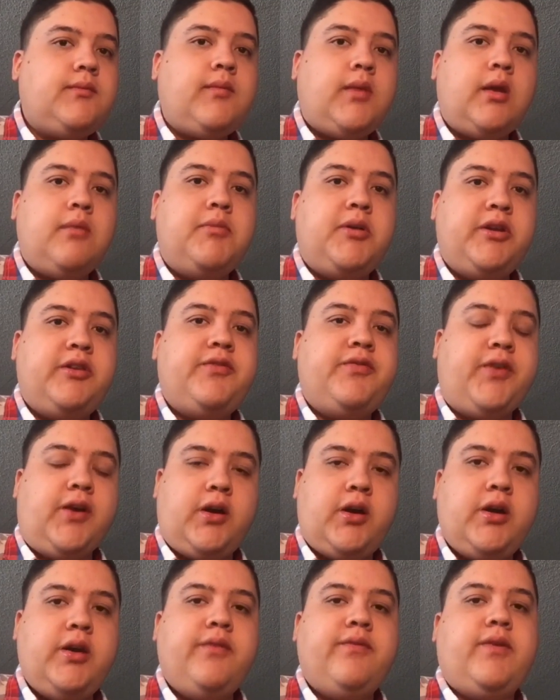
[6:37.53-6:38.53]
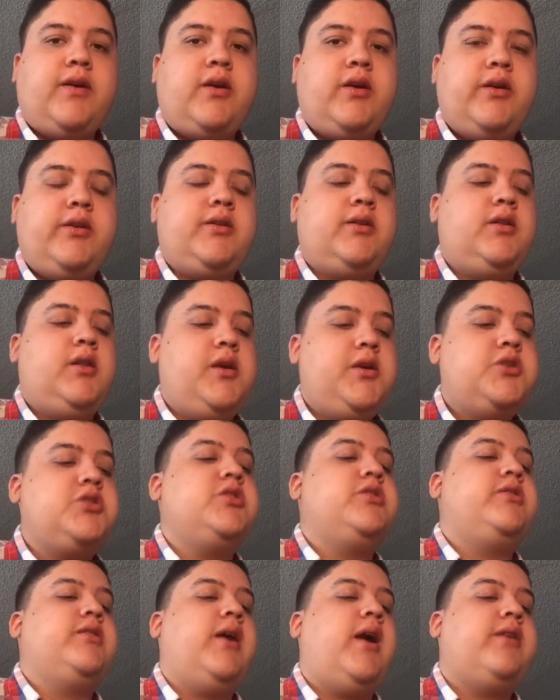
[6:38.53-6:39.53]
But it's very, very
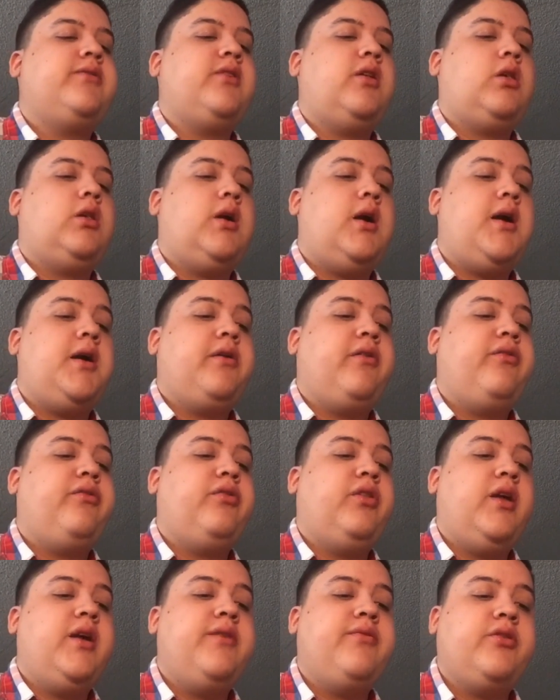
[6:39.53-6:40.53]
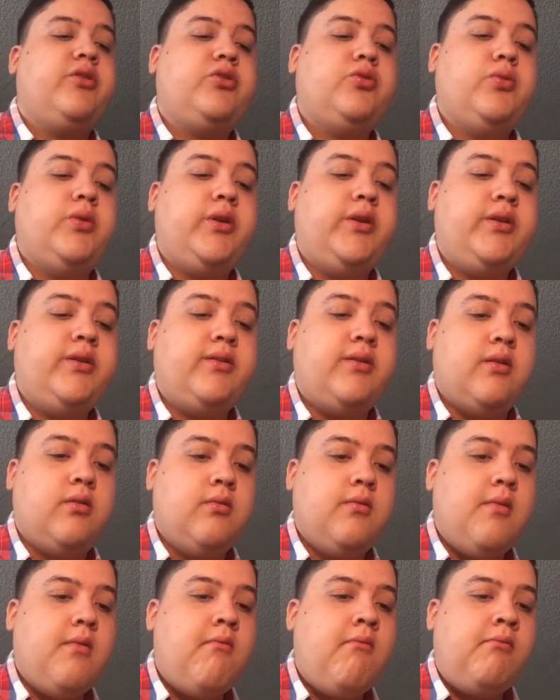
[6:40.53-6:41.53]
delicious. It has a lot of flavor to it, and
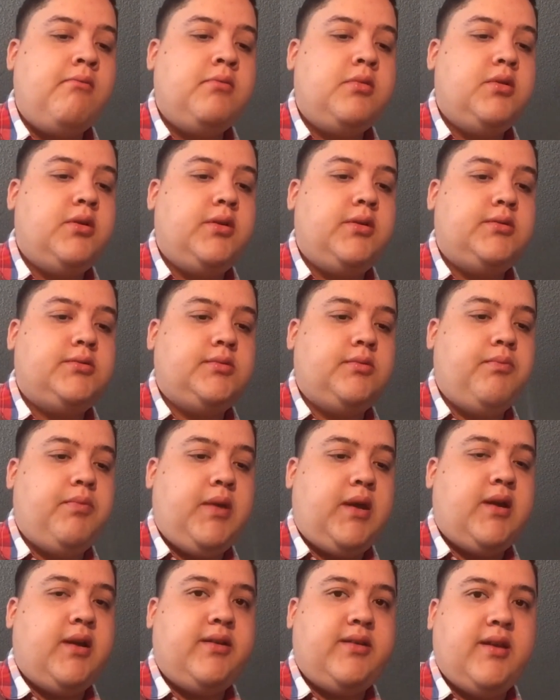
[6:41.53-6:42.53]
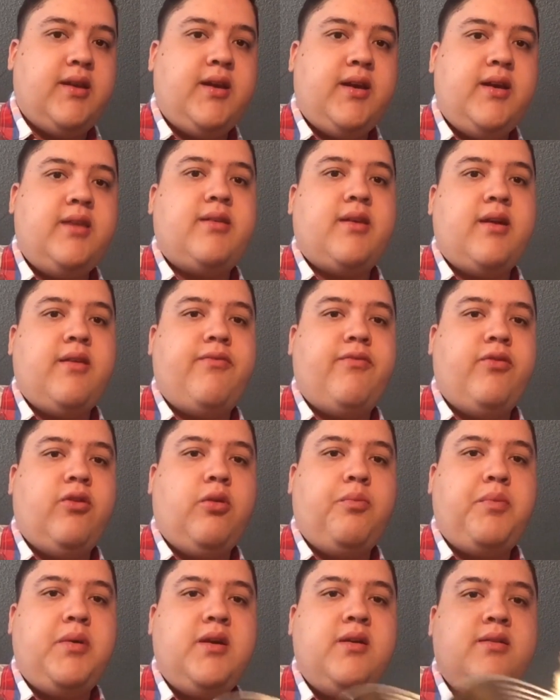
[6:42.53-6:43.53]
because it is a full
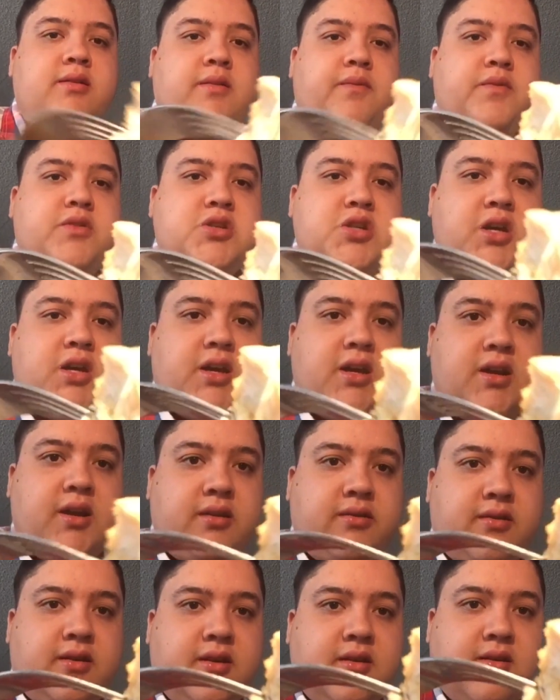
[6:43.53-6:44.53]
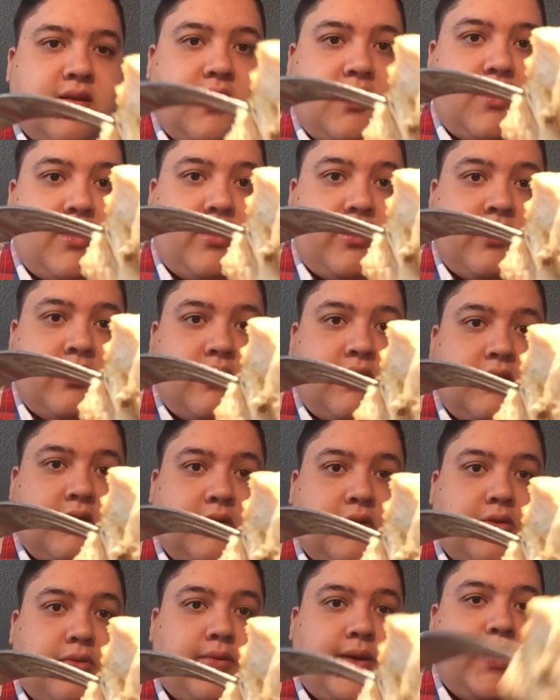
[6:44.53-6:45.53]
piece of chicken, as you can see there, you can see the
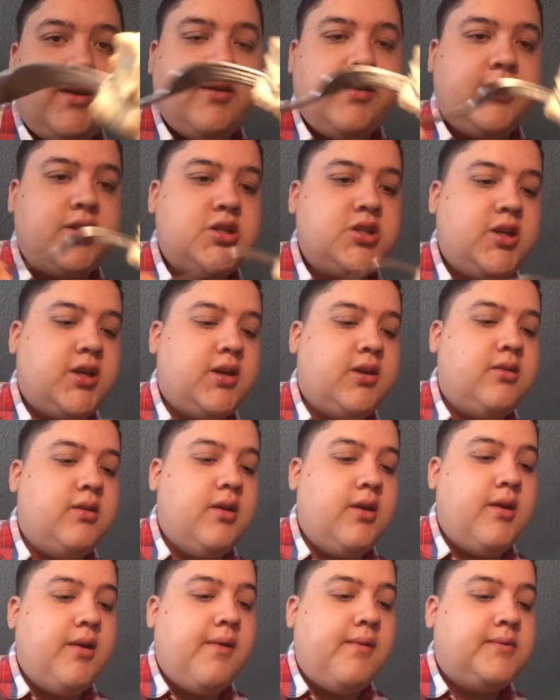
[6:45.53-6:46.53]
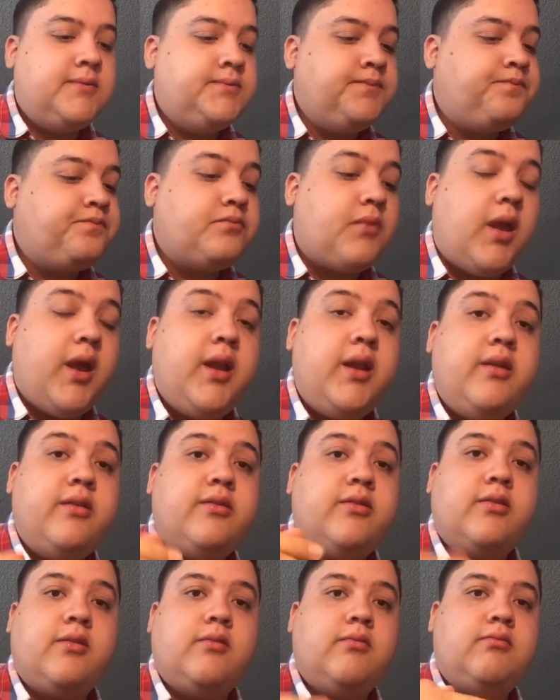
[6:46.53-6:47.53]
grain of the chicken. It
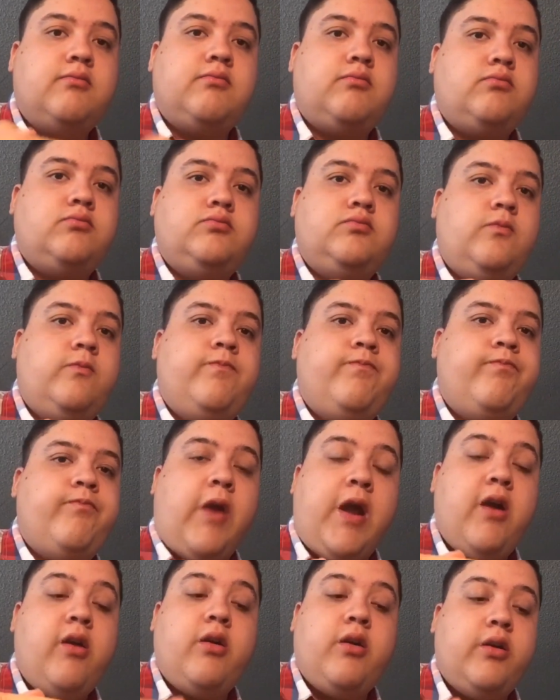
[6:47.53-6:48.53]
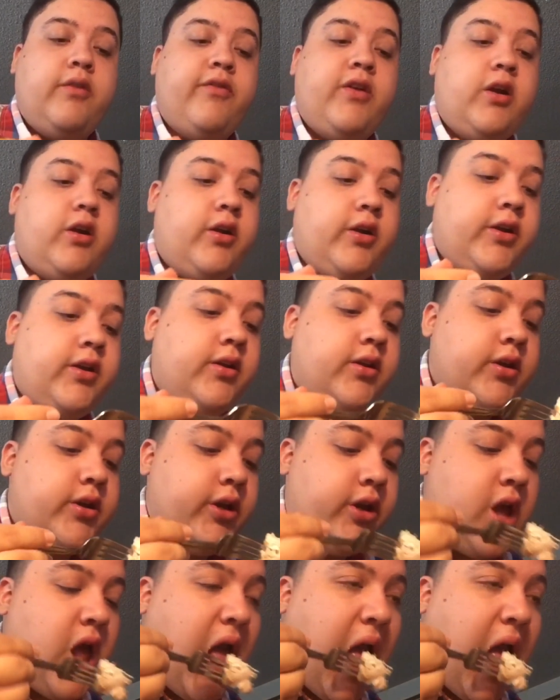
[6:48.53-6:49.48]
is very, very good.